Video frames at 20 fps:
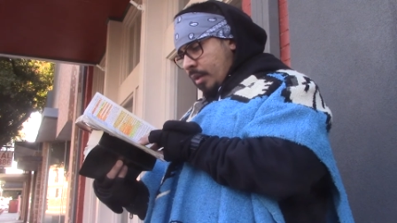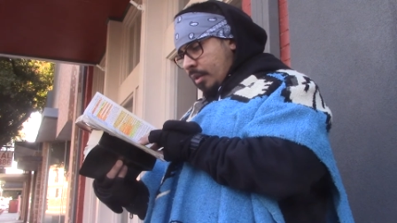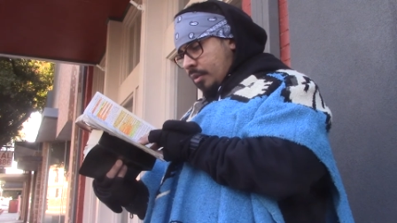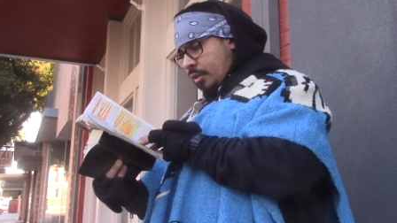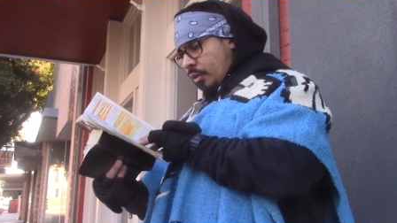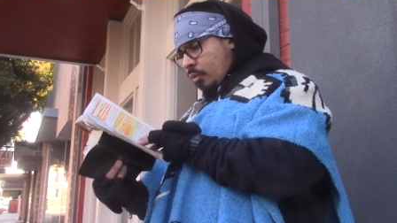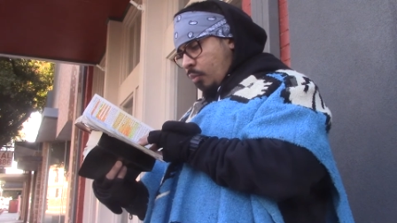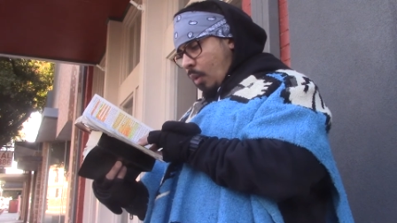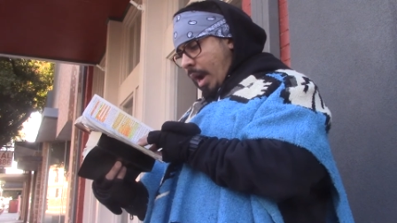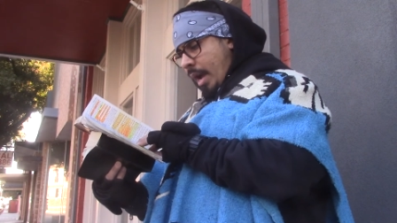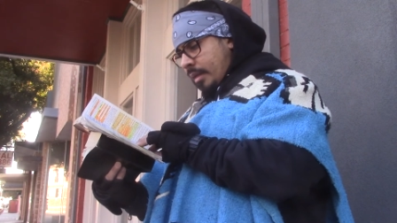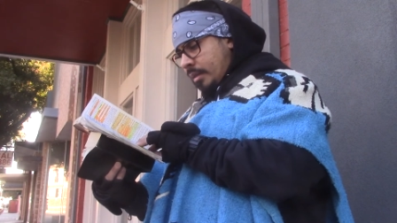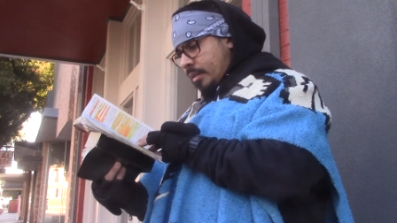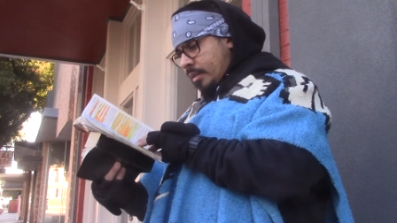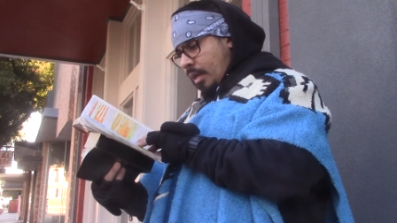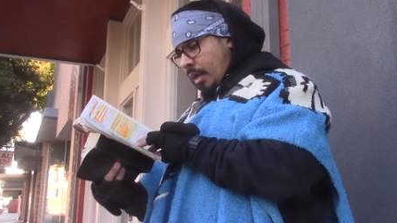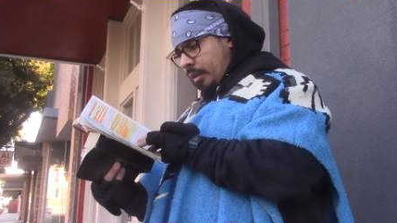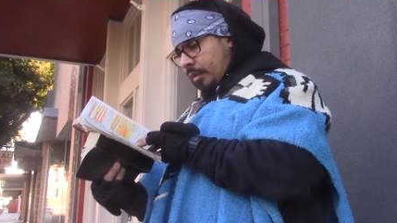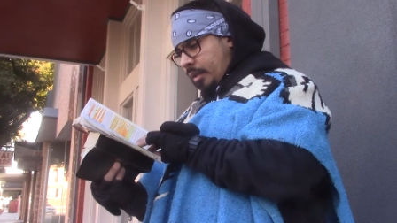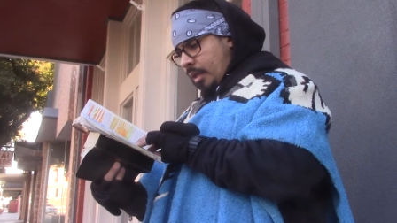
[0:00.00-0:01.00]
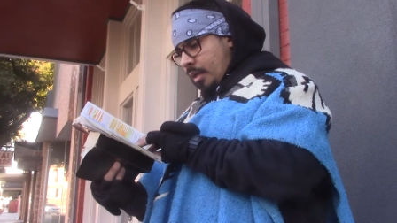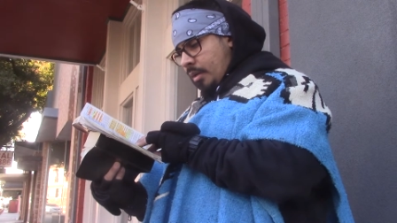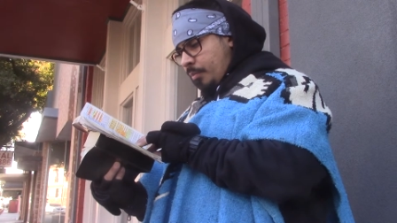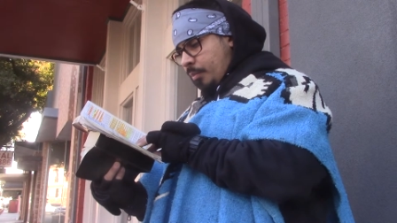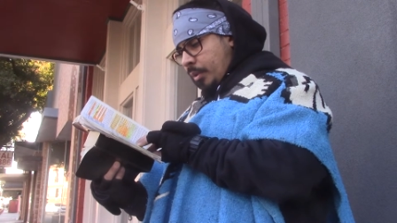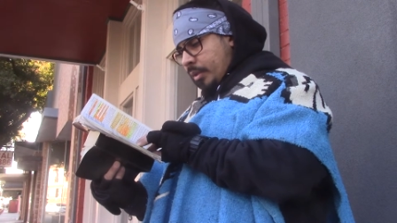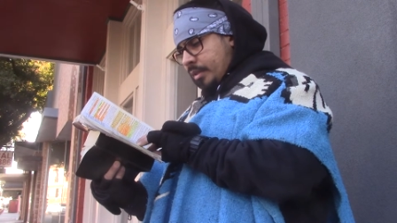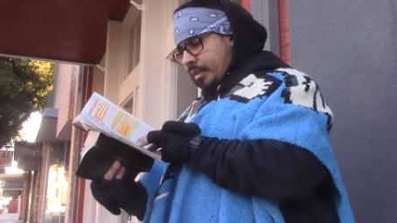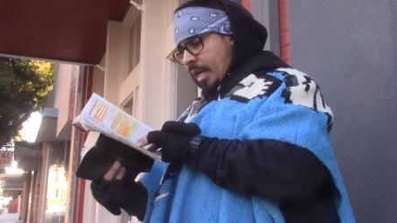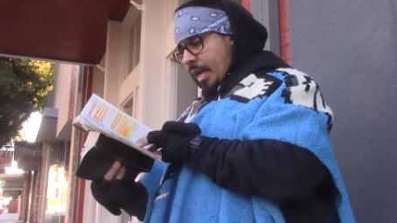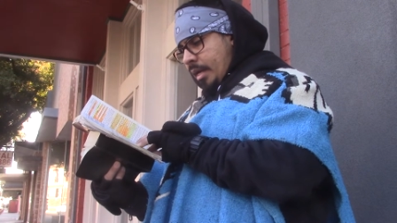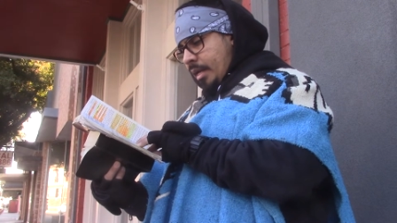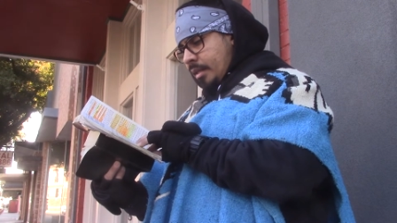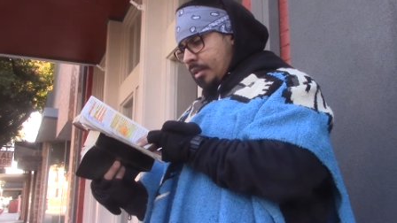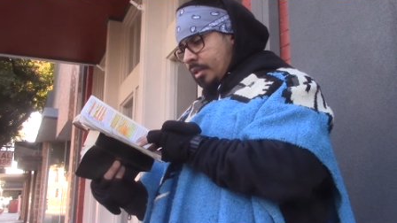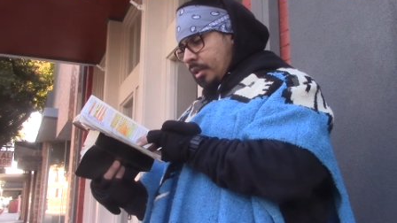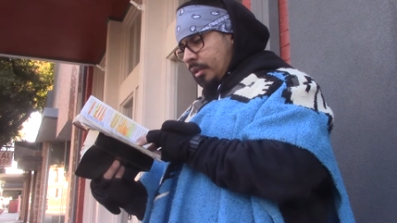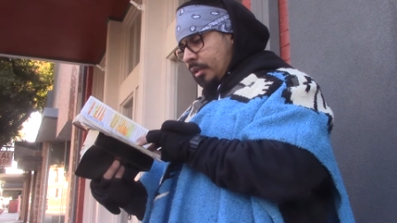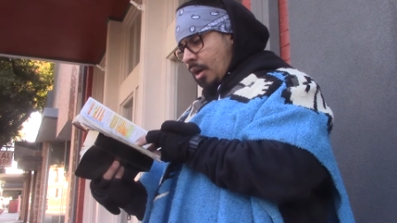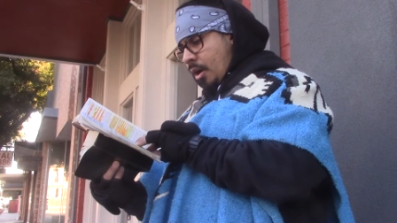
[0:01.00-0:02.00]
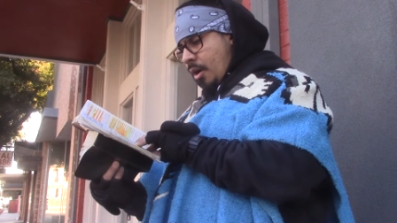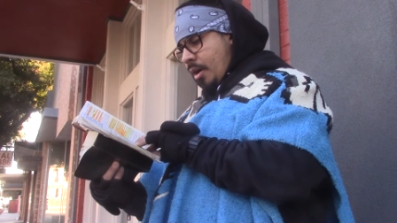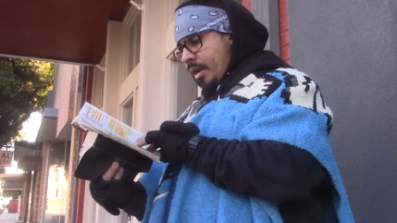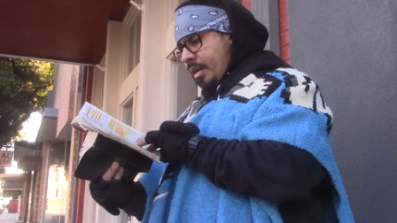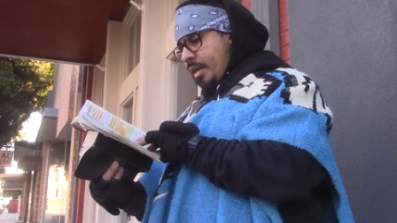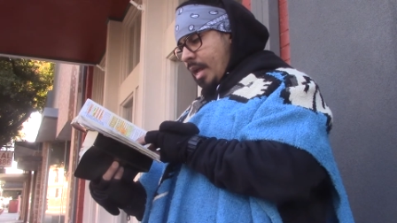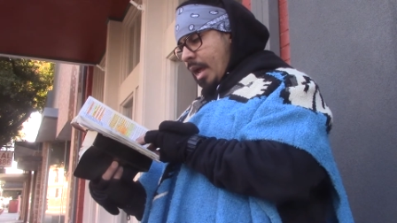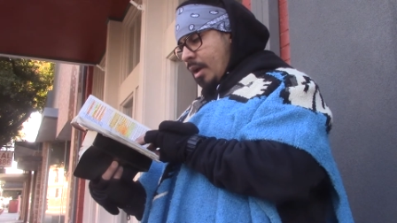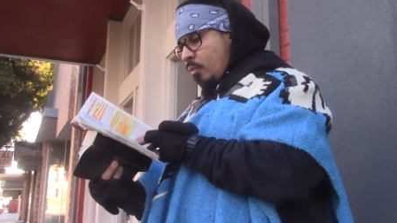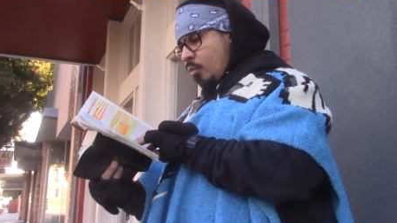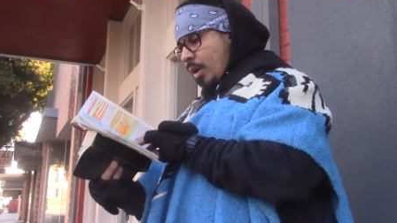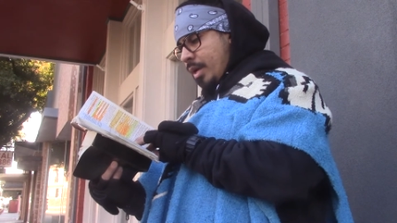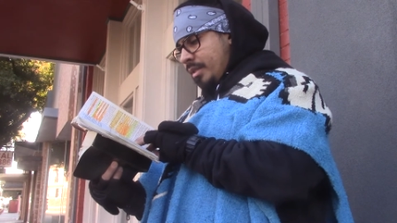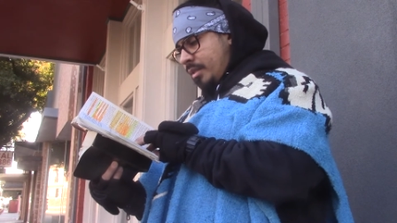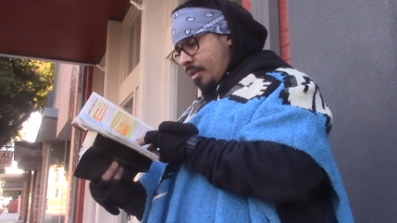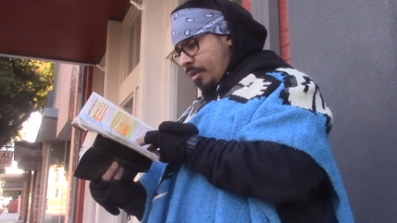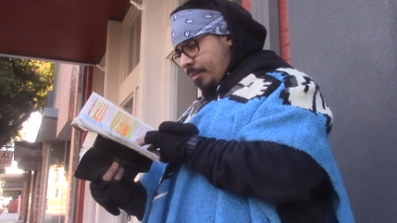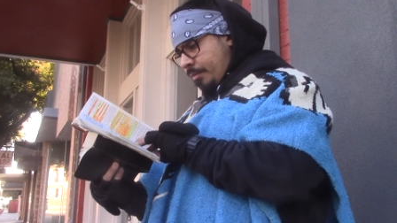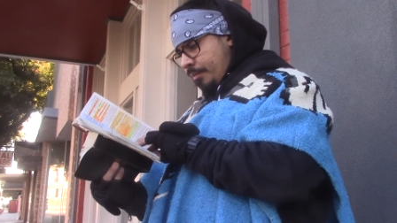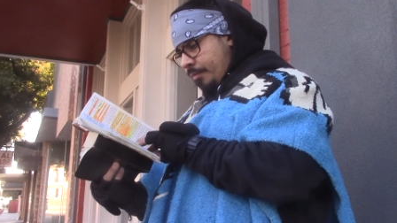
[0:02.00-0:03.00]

to write something pertaining to learning and wisdom,